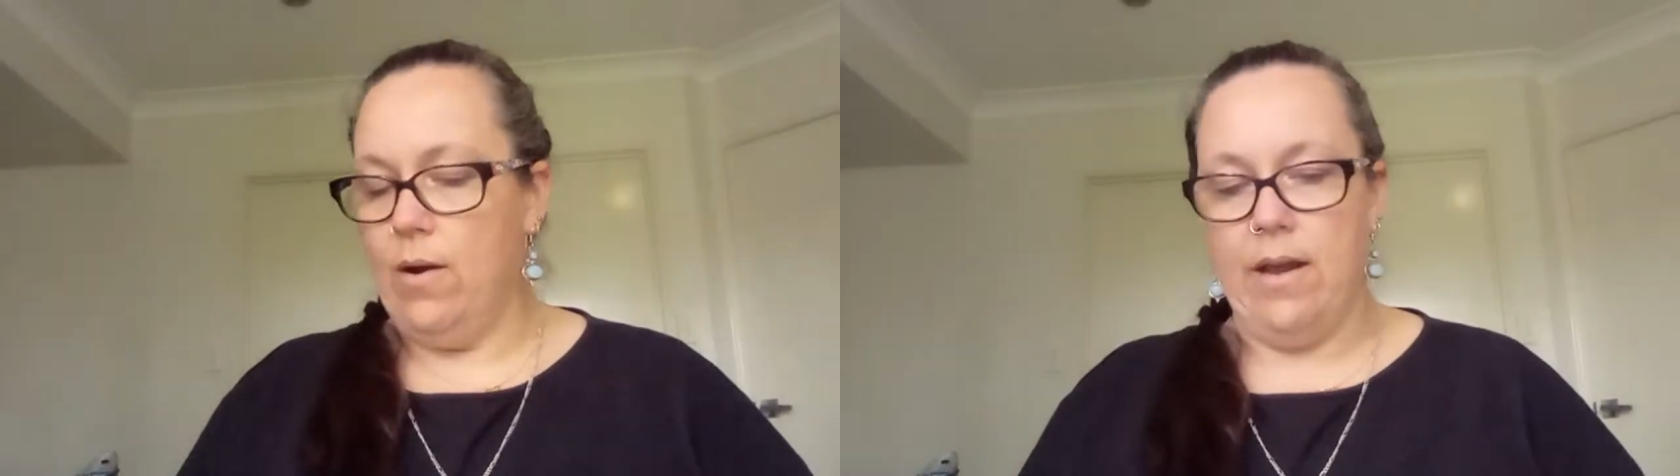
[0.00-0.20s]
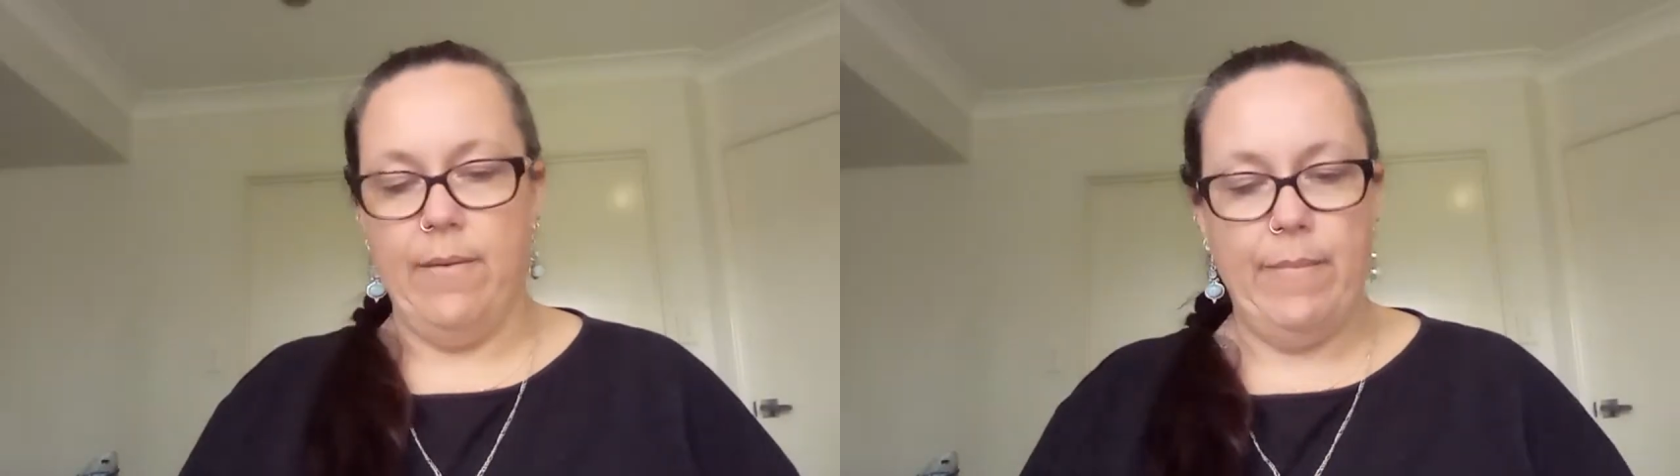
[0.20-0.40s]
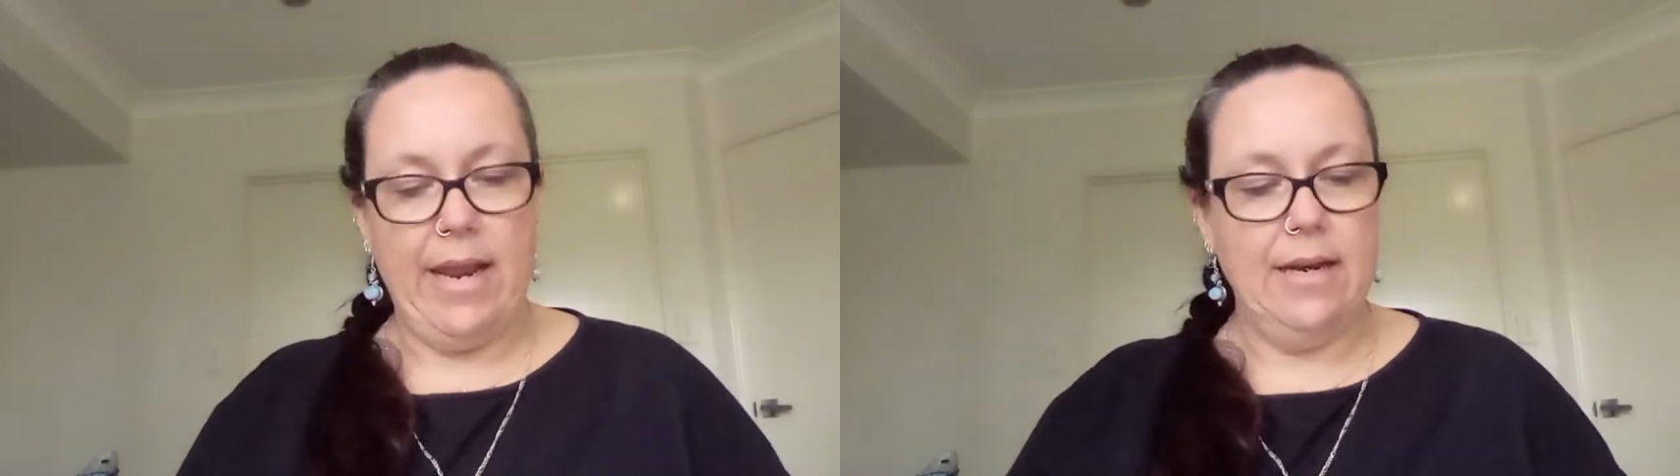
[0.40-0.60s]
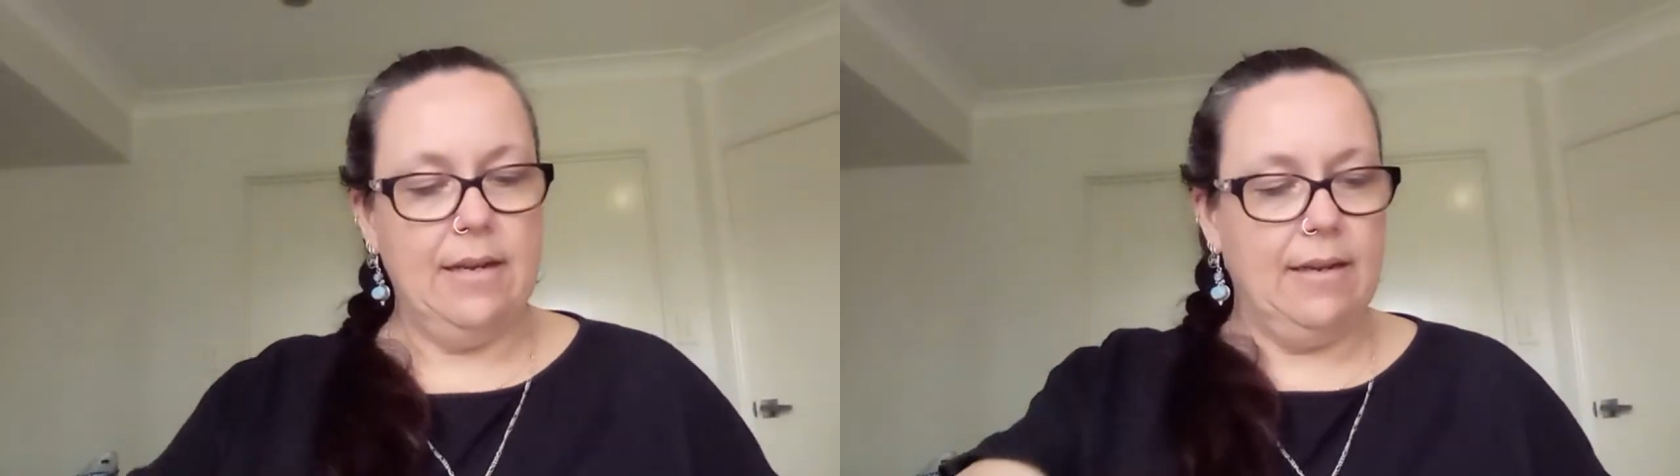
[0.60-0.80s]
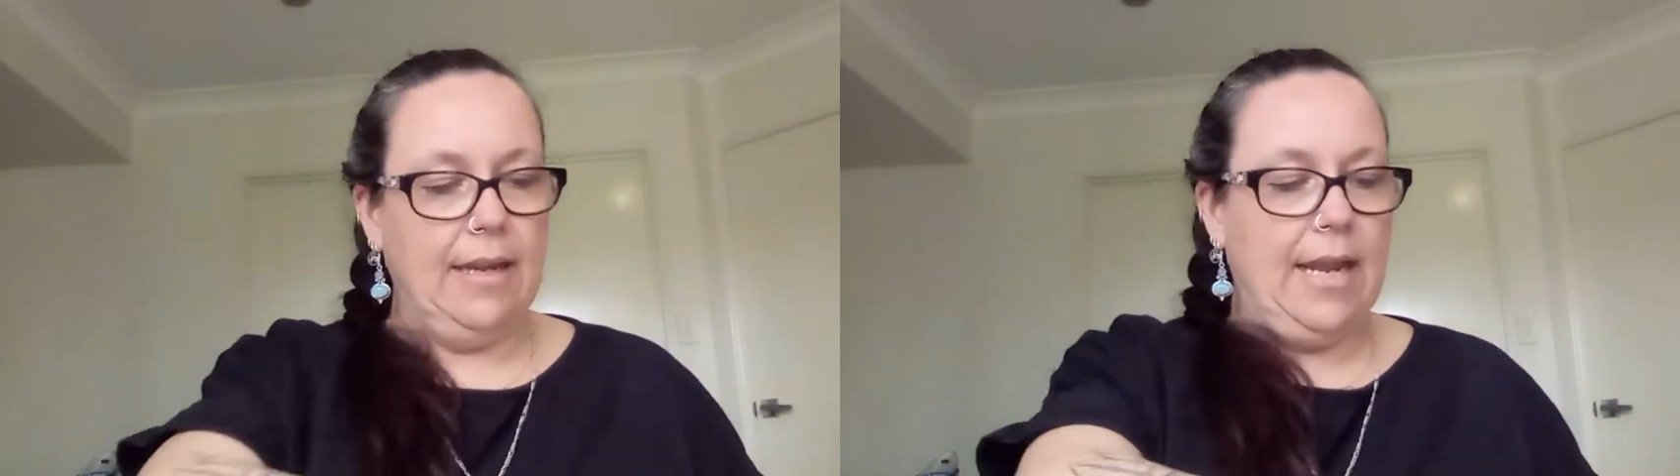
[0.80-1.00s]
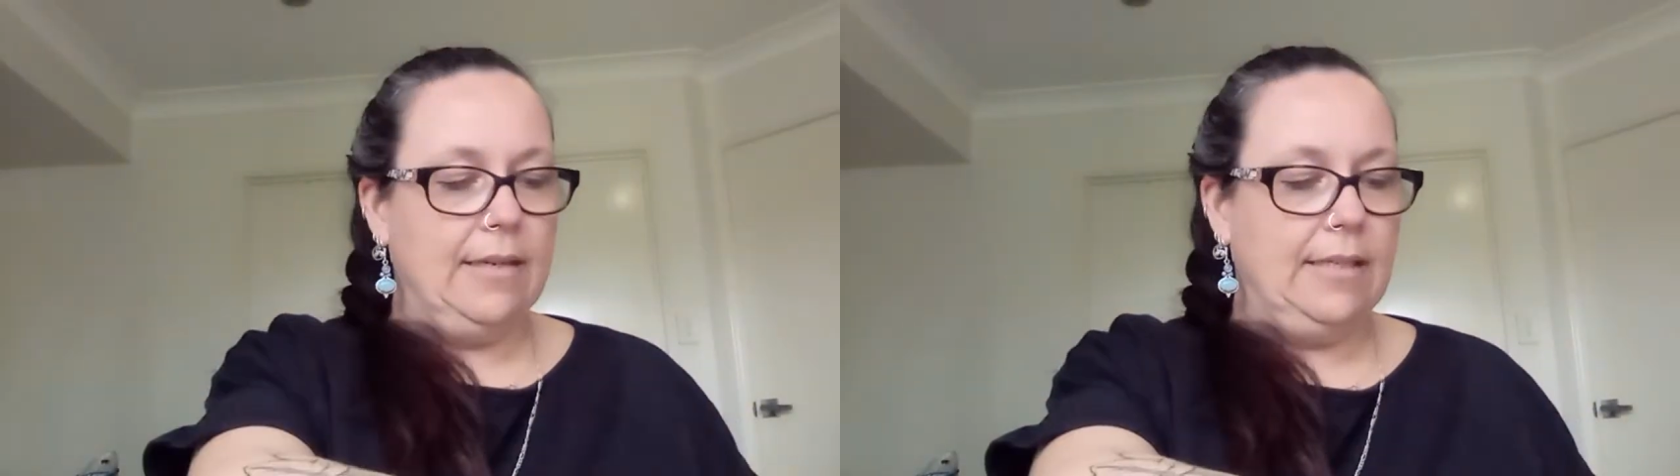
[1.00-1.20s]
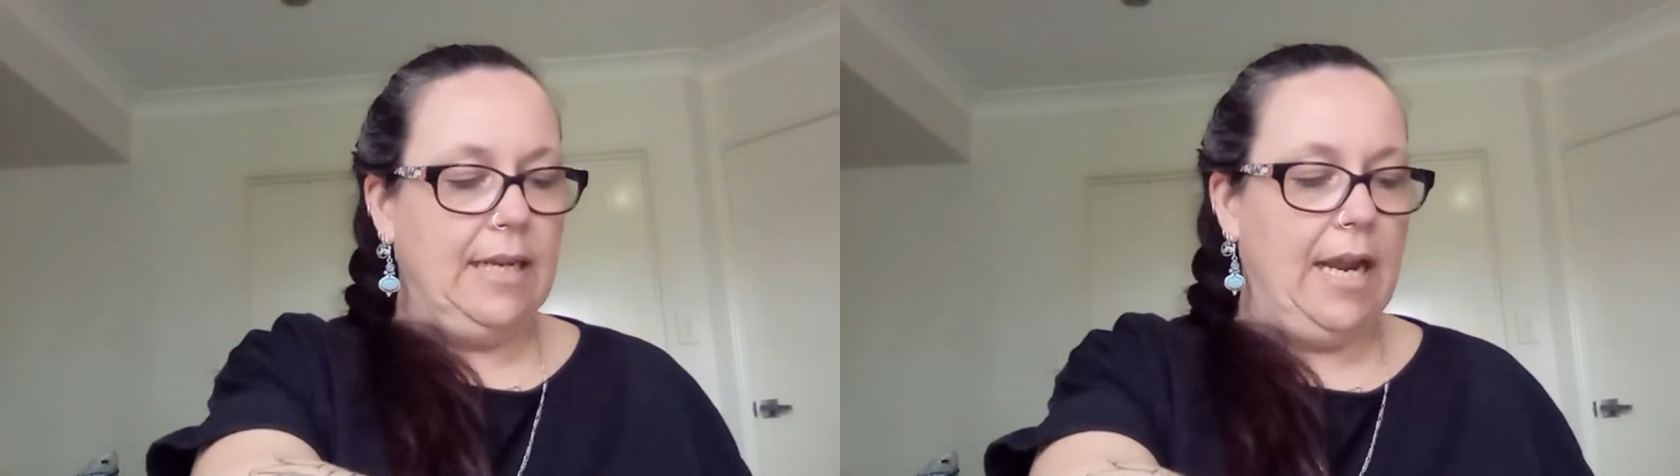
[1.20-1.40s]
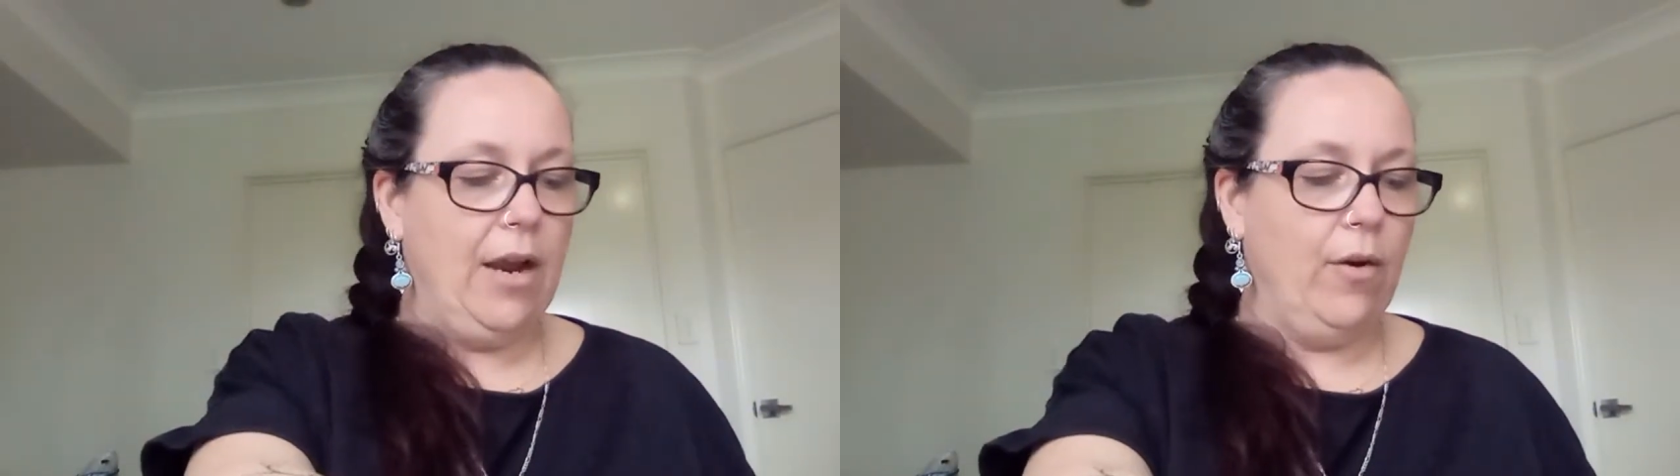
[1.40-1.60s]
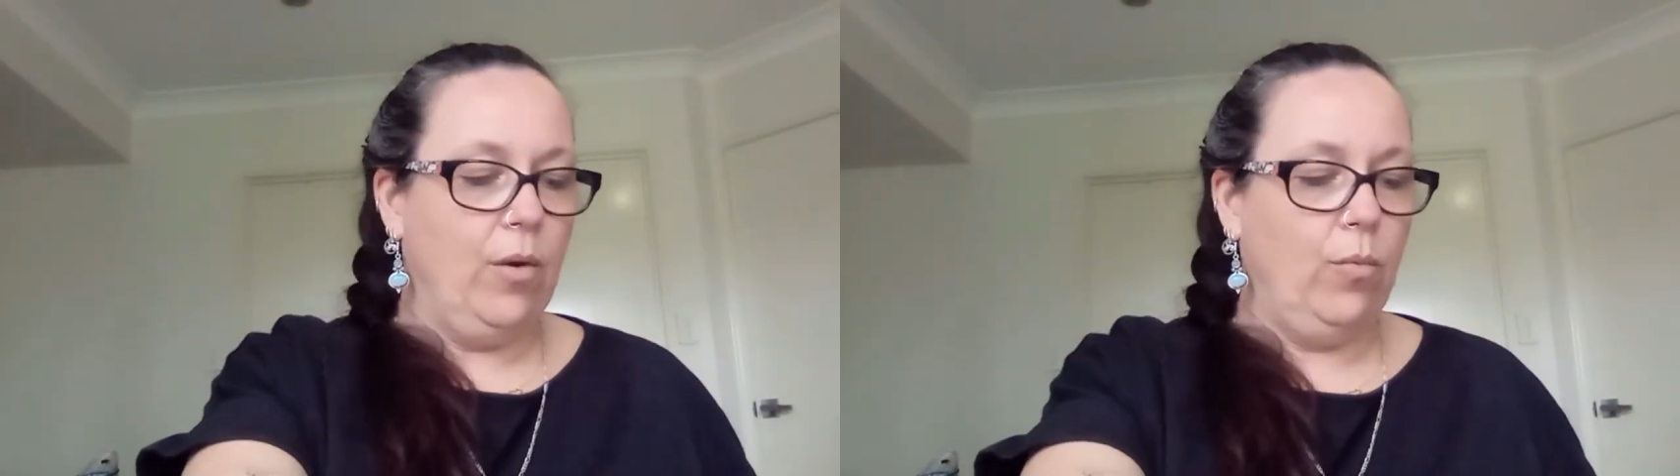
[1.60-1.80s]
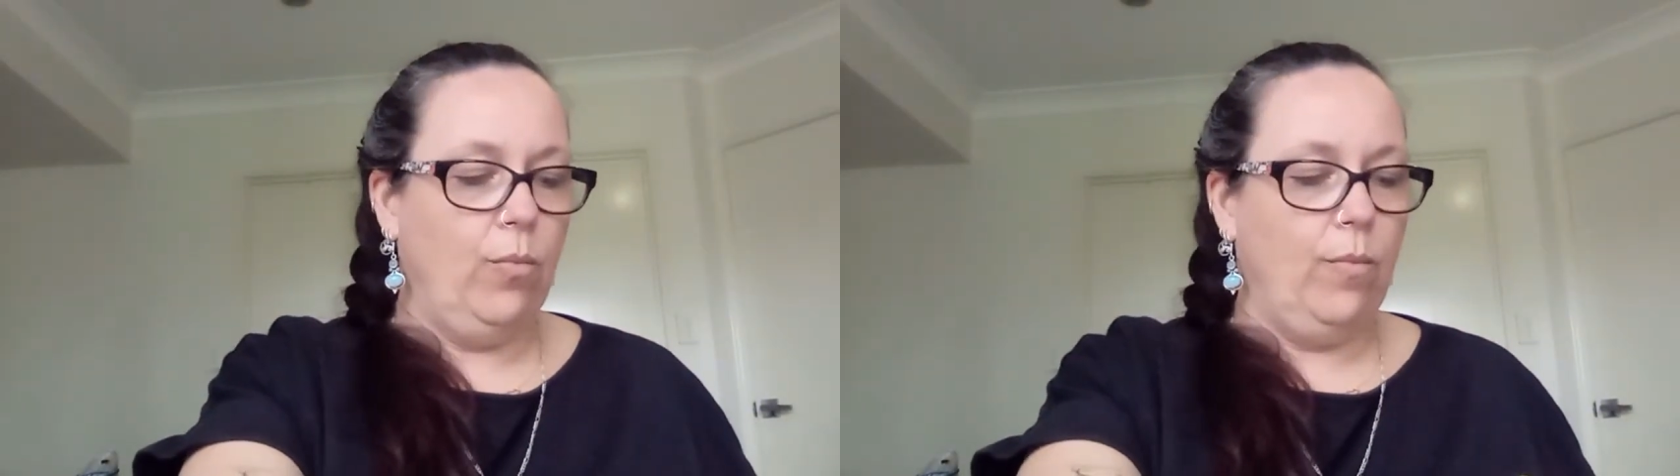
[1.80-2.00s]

I made a counting error